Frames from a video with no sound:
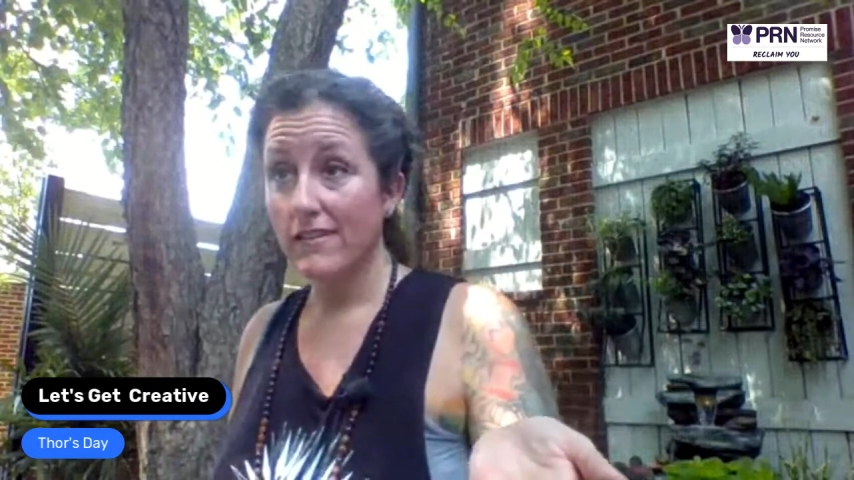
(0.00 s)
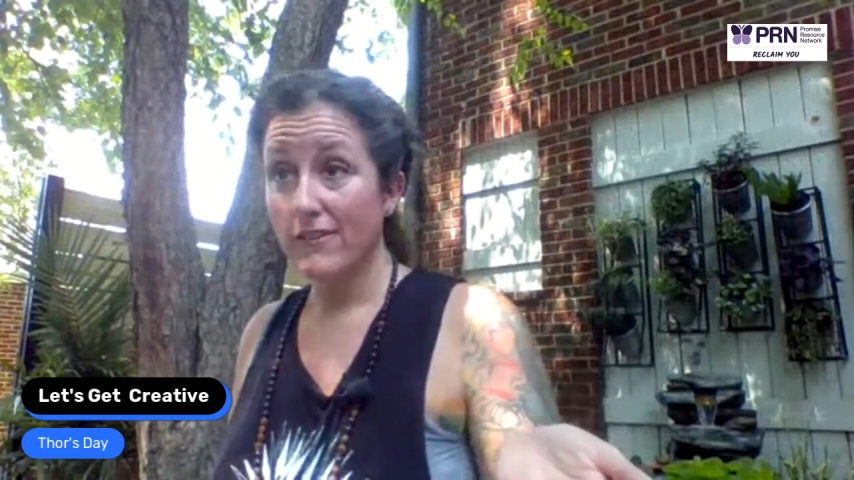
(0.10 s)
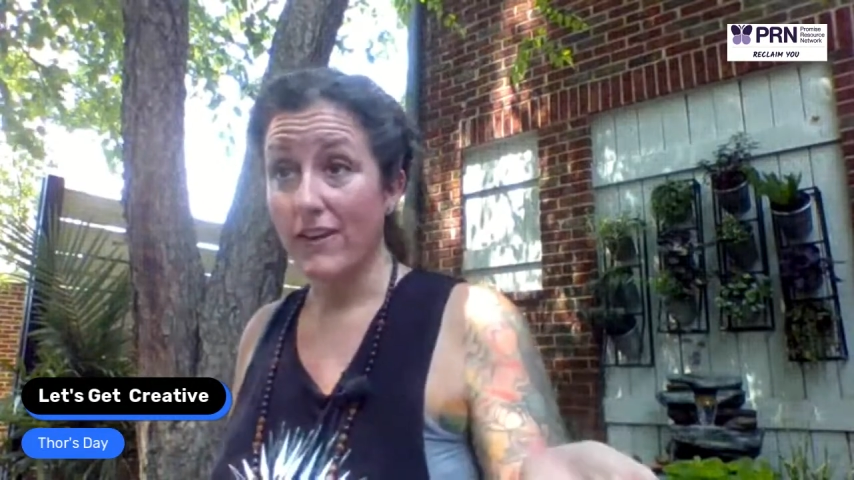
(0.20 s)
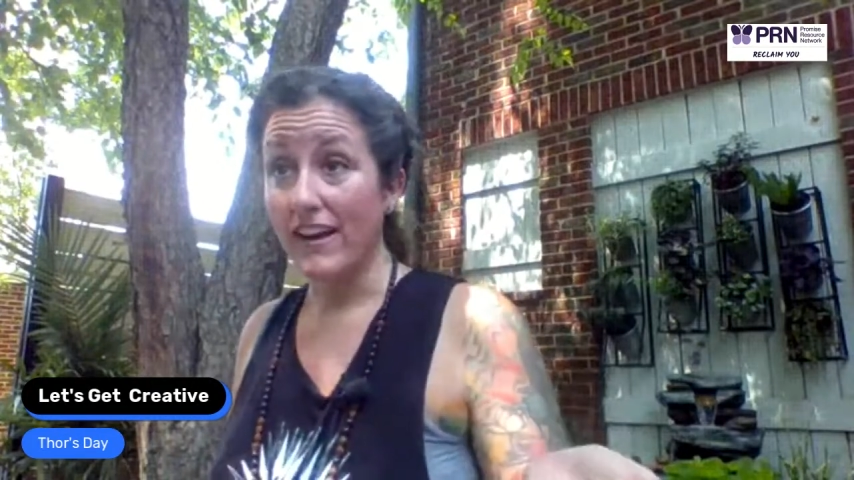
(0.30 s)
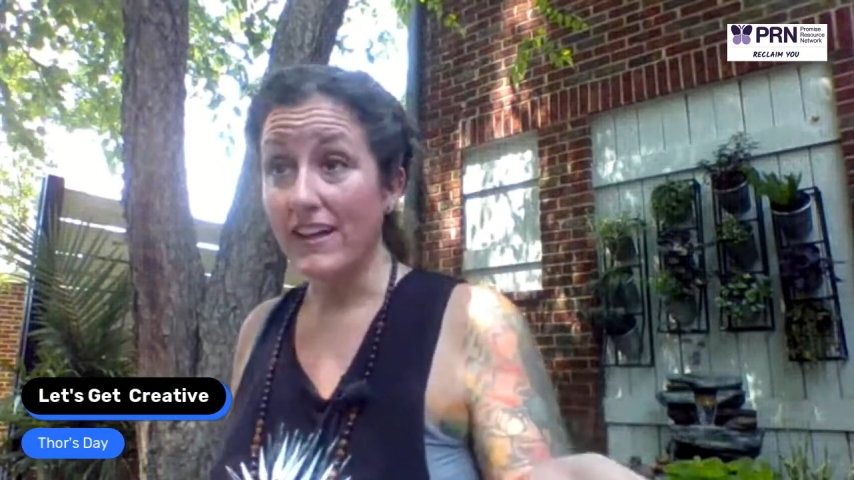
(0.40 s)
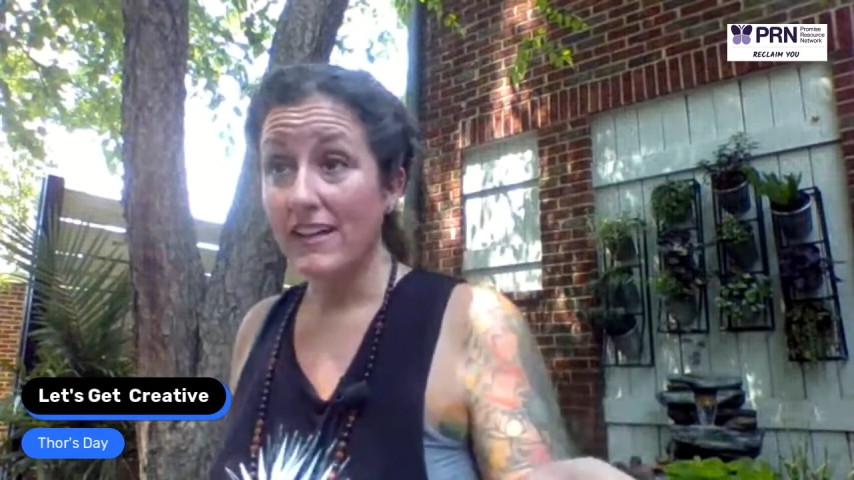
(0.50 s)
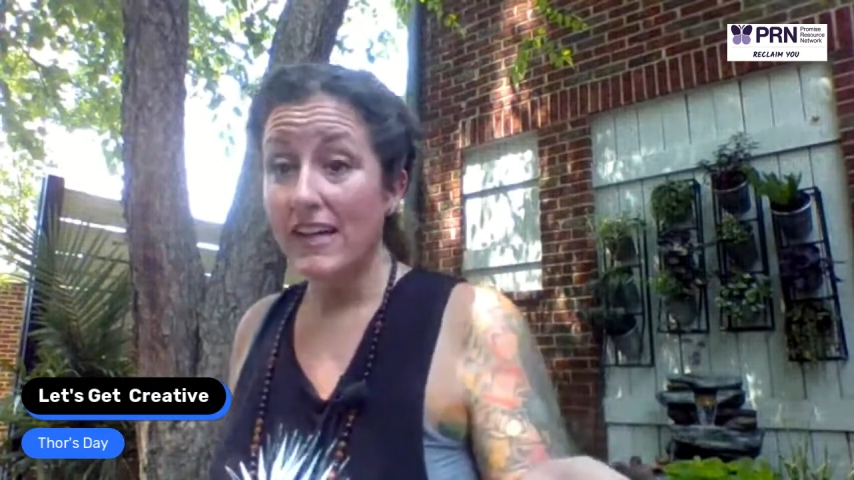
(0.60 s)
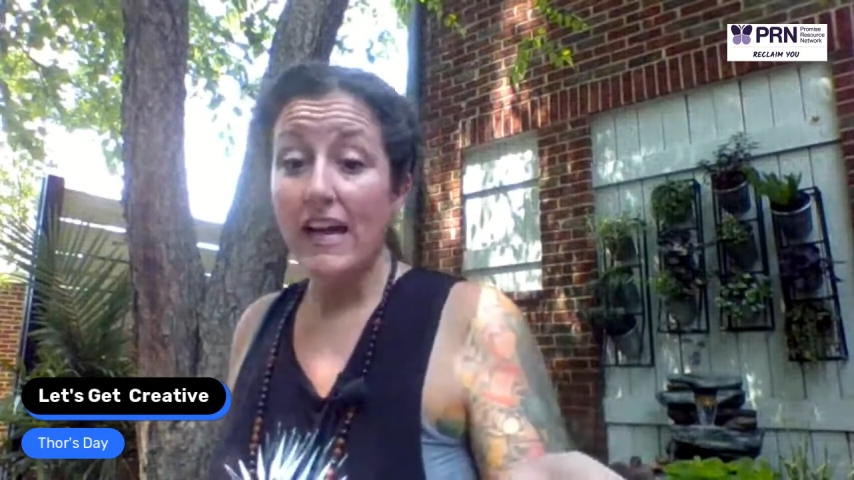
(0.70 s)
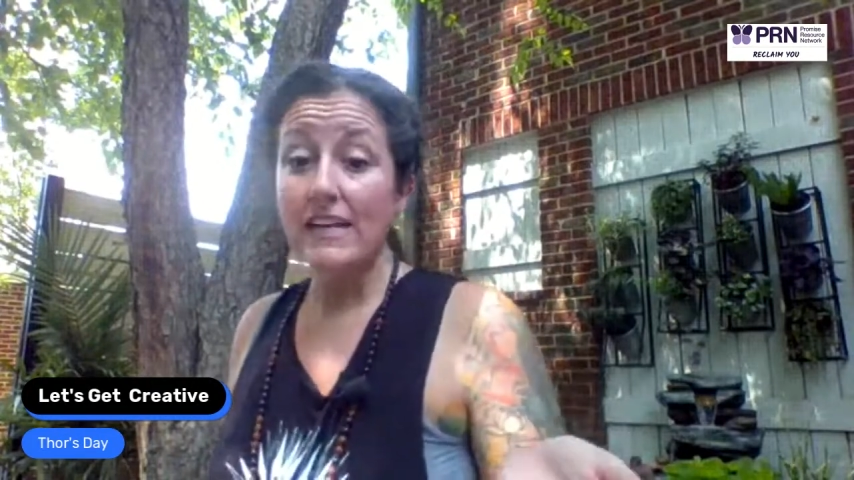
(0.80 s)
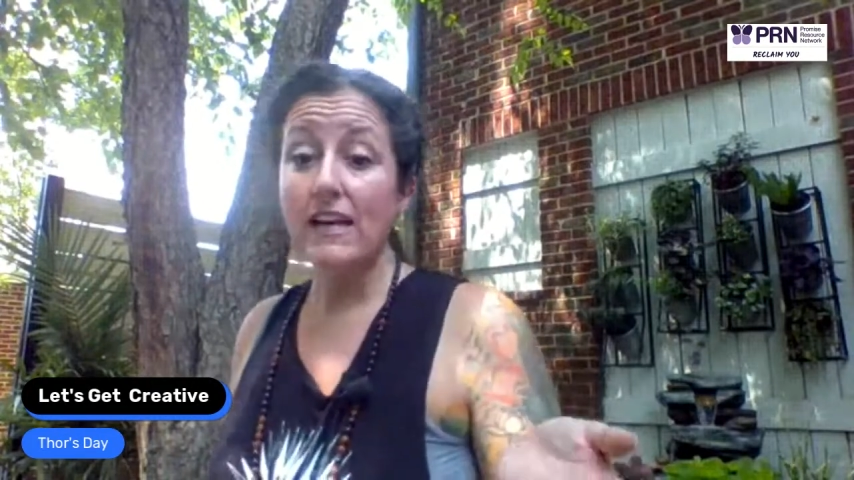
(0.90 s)
Right?
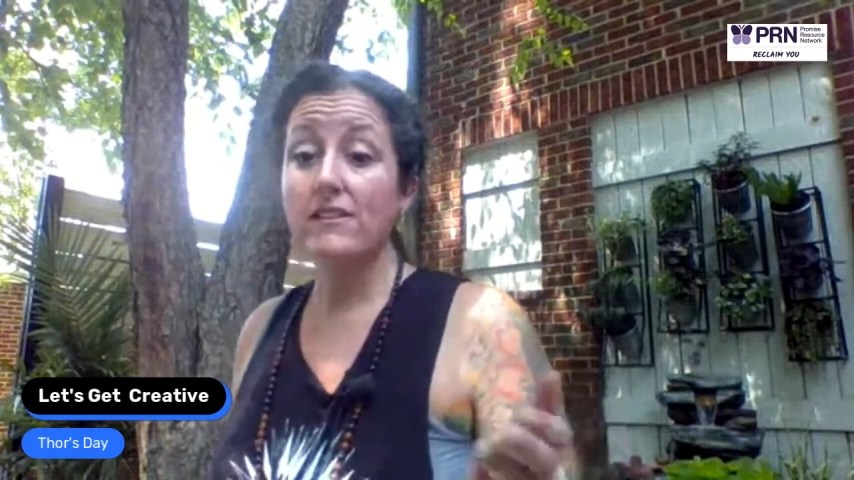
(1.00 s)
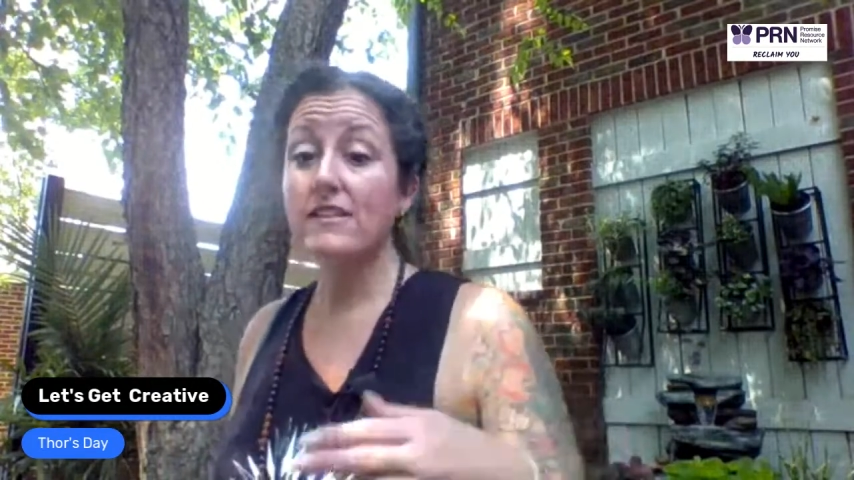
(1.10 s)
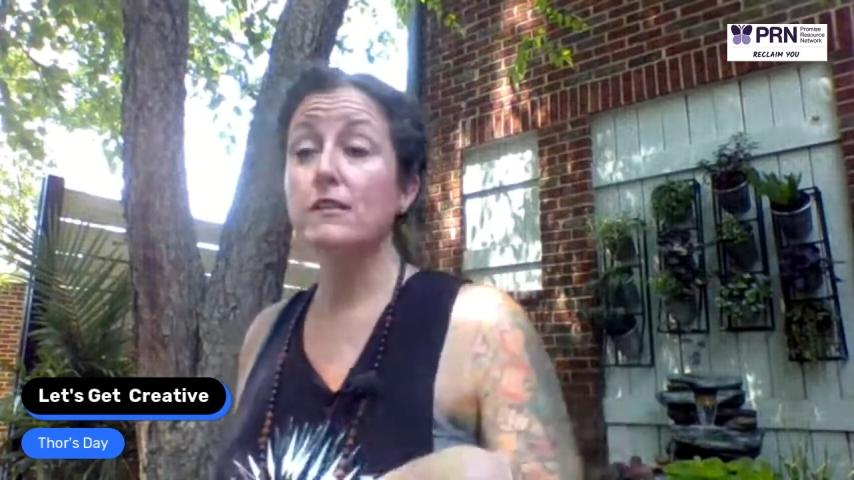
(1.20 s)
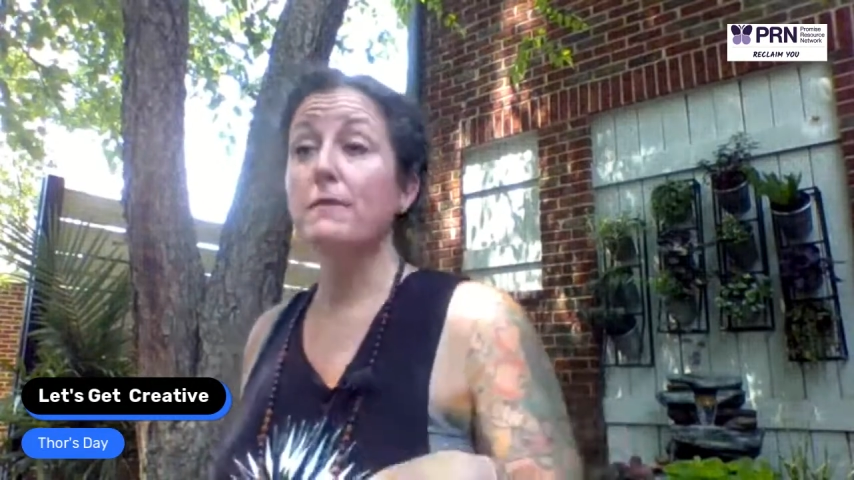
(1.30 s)
Now, it doesn't